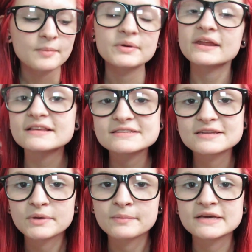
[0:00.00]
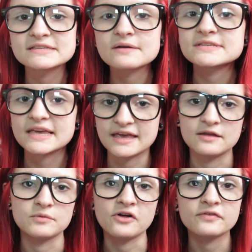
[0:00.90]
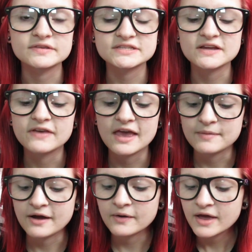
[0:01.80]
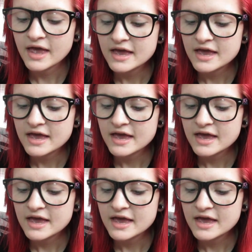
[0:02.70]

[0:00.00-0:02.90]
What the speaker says: but it is to me because I was a kid when all this stuff came out.